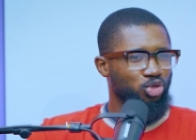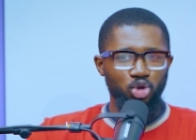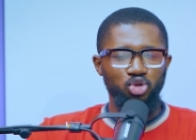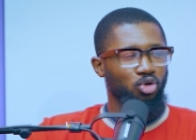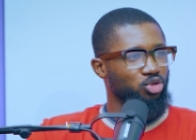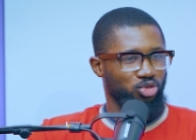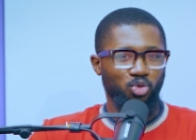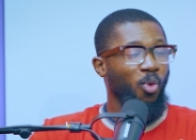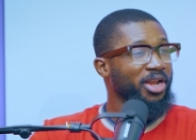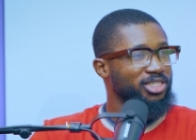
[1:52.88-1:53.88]
So you
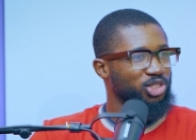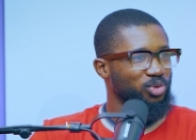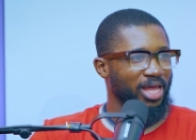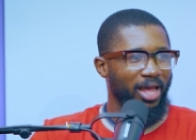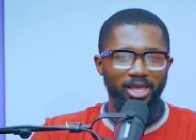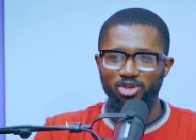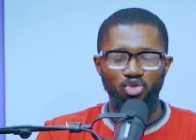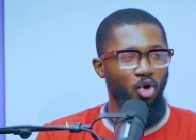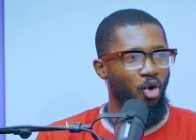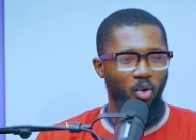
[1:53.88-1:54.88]
so when it's a shooter, you
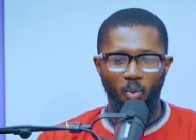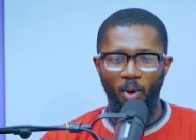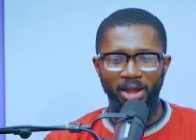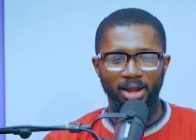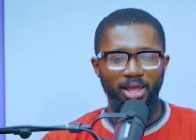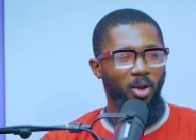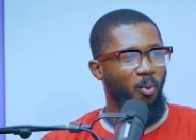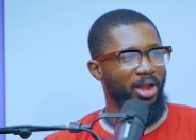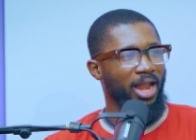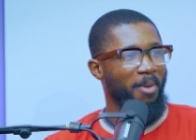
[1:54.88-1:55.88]
know when
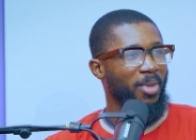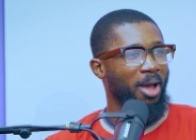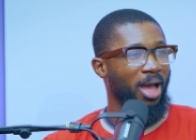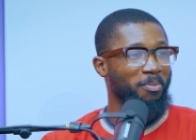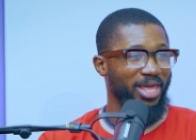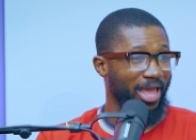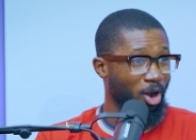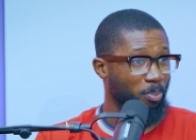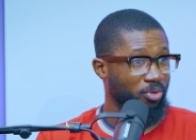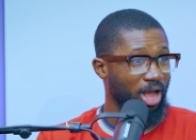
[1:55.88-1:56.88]
when I'm I'm the
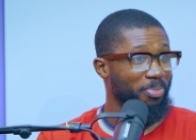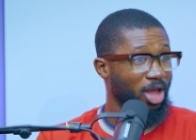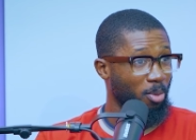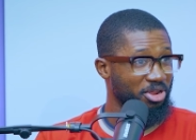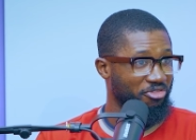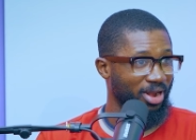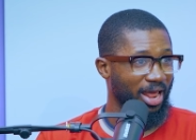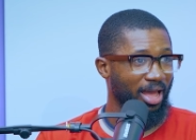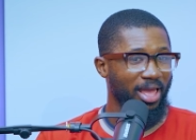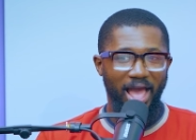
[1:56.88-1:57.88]
help I'm the help
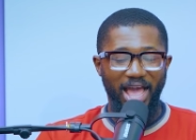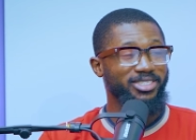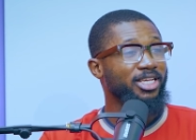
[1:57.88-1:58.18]
defender, I